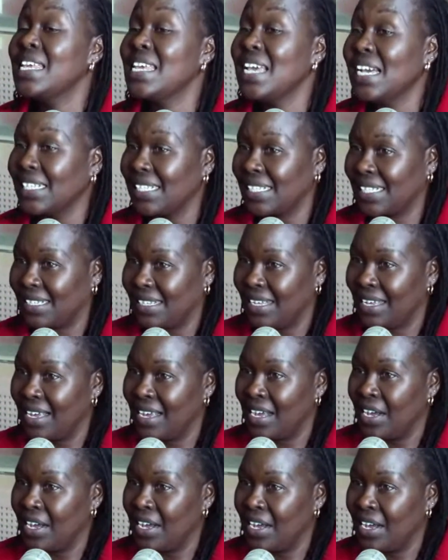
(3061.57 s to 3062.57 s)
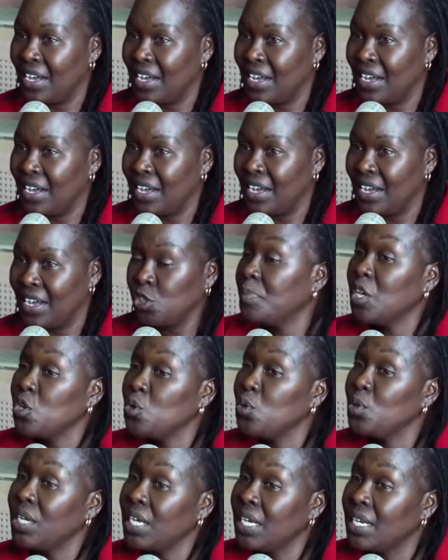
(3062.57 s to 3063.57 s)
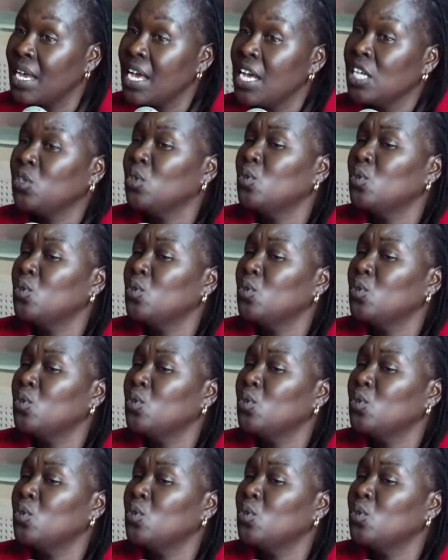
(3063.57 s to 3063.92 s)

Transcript: Yes. So there's something you did.